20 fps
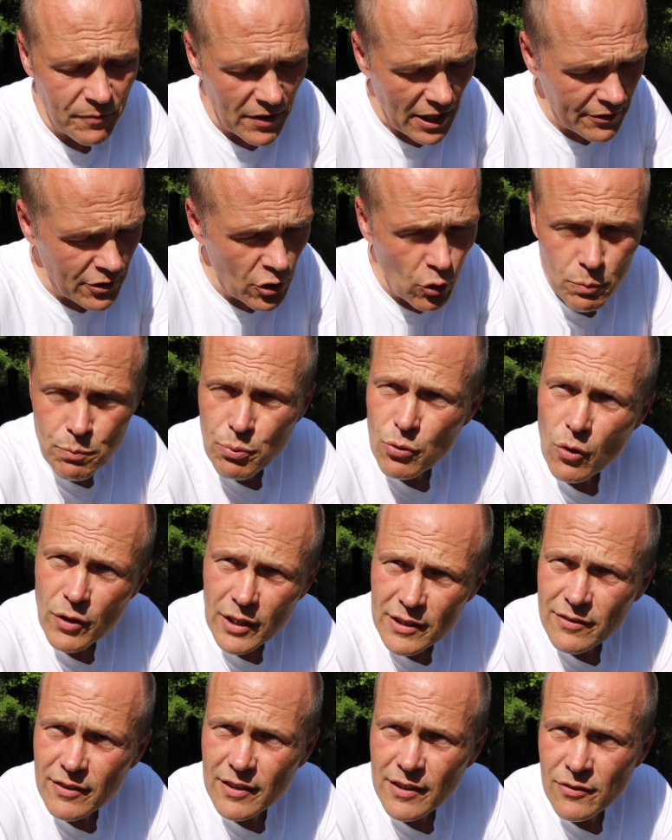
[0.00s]
and the odd
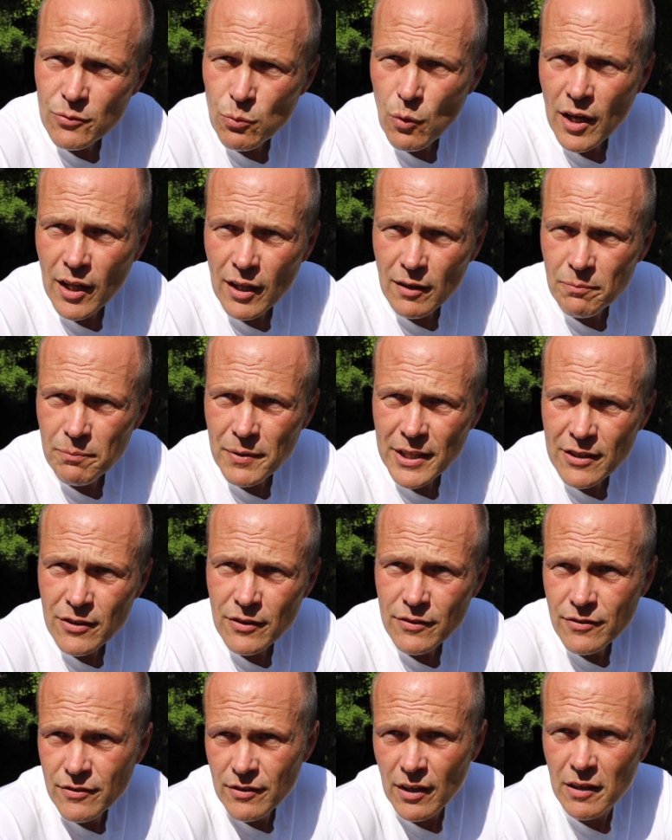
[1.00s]
product as well.
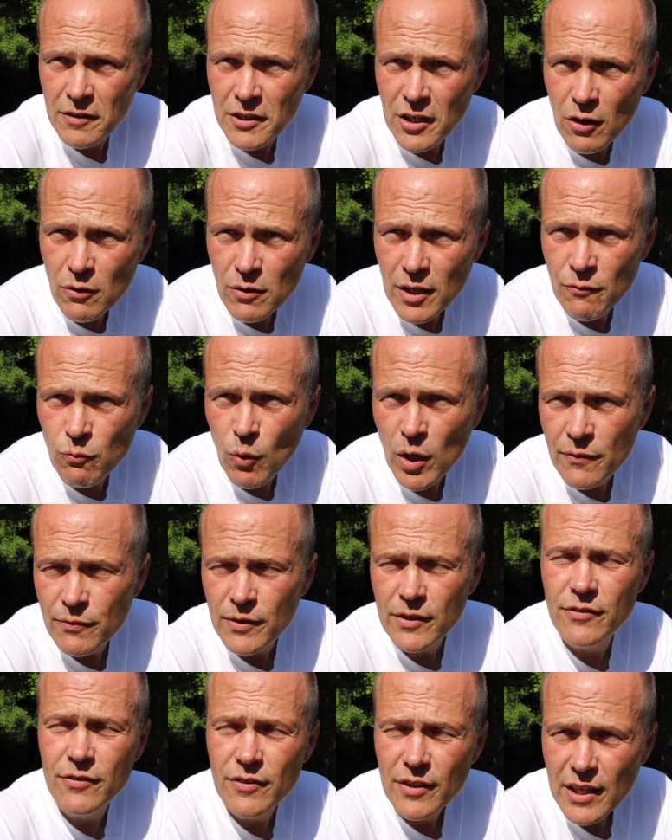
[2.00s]
Because, uh, you know, if one of
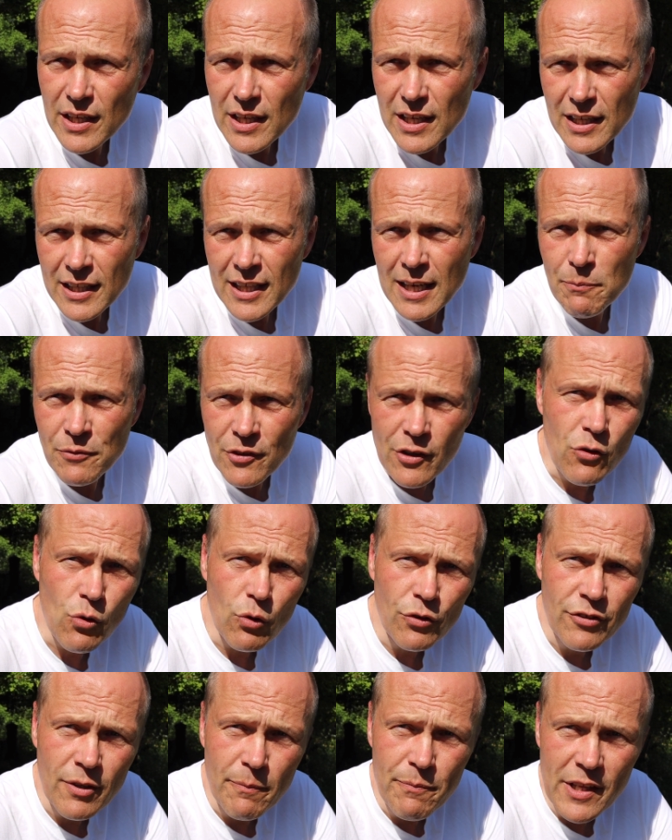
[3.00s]
us comes
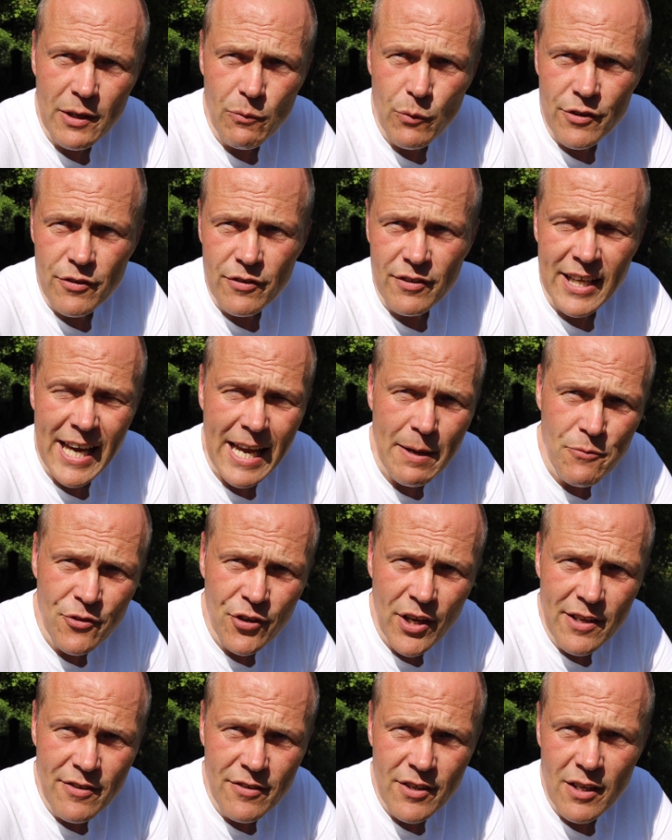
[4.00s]
across something which is a game
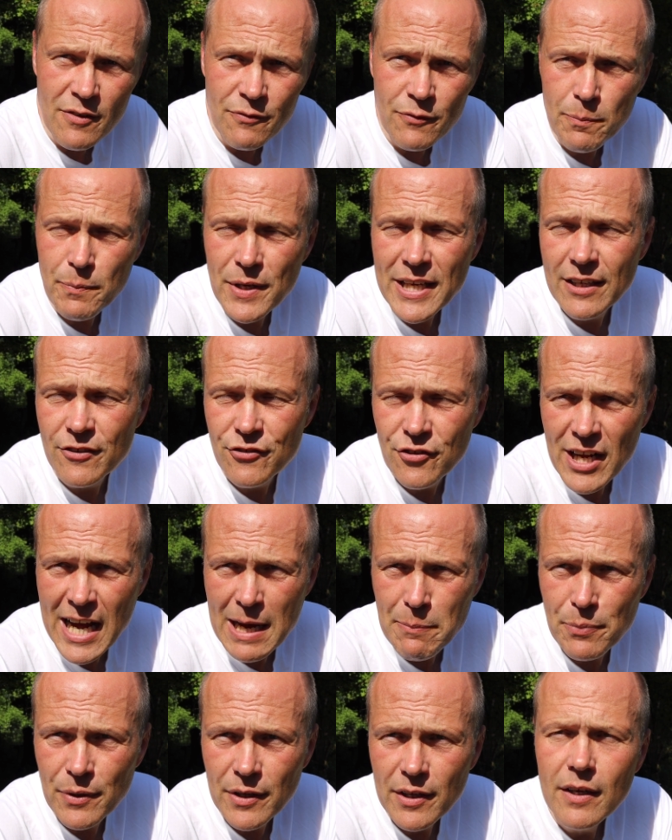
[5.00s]
changer for being a
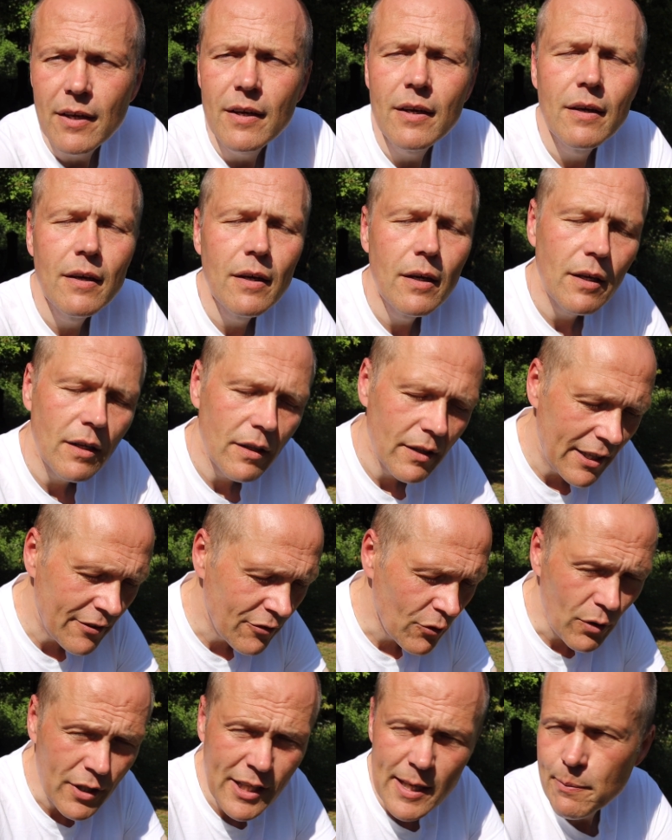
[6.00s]
chap,
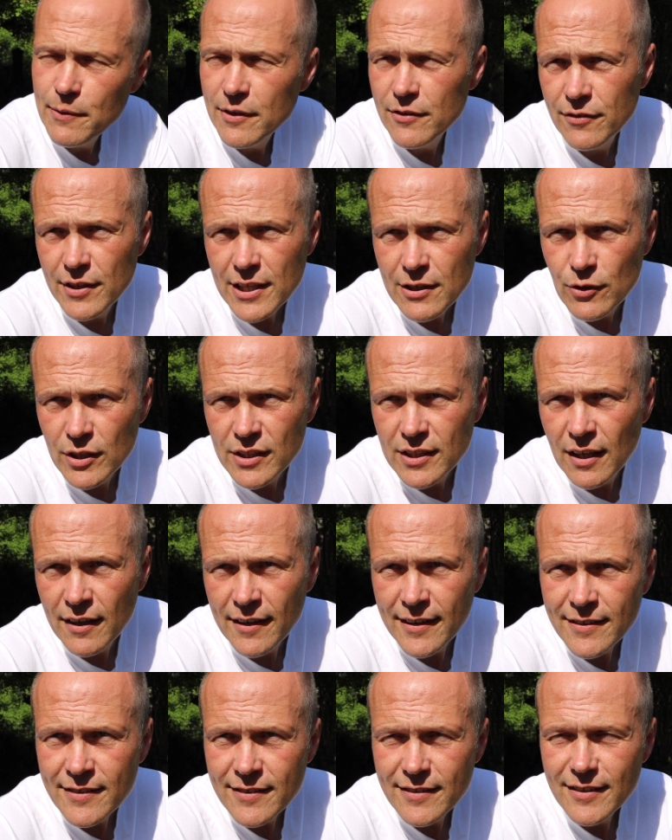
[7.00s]
Let's not keep it a secret,
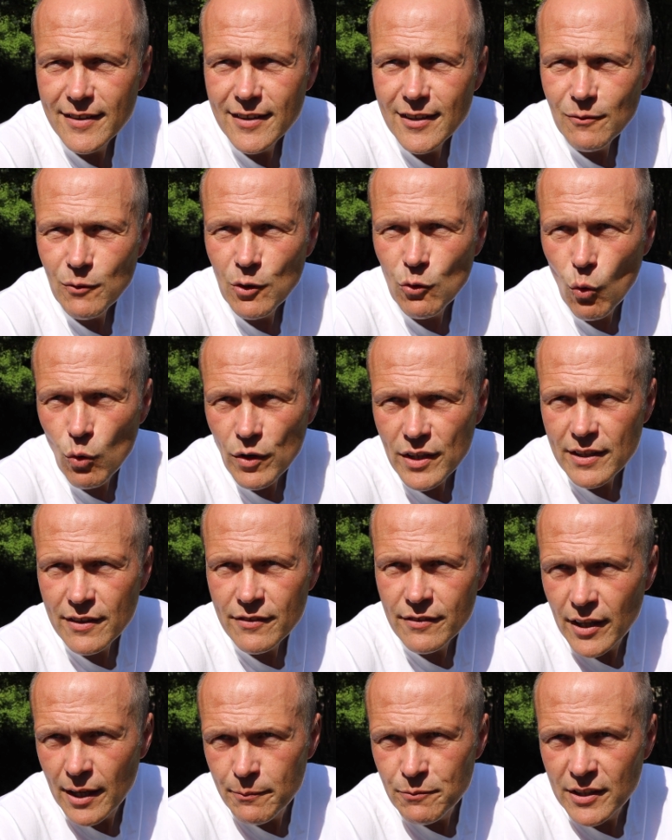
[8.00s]
guys. We're all in
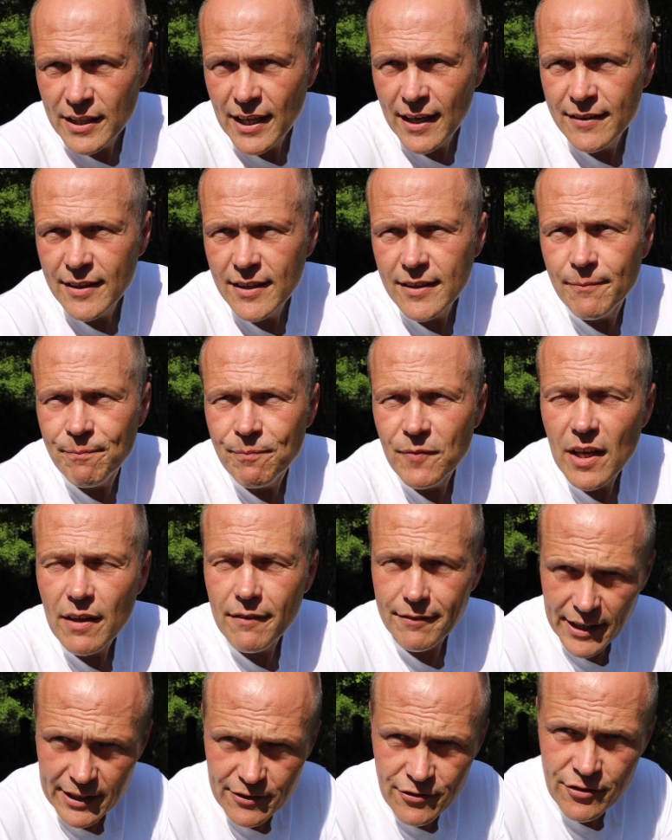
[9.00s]
this club together.
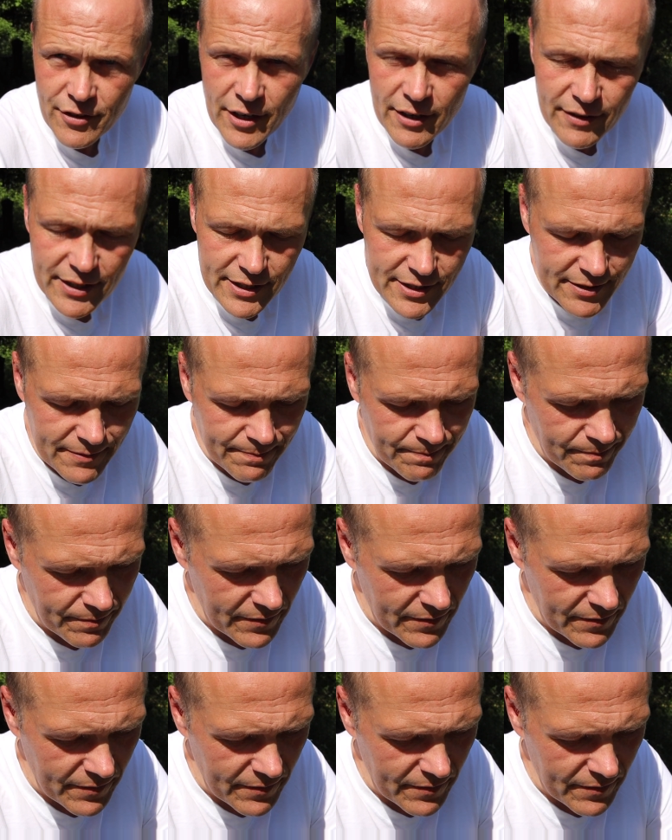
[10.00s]
Let's share it.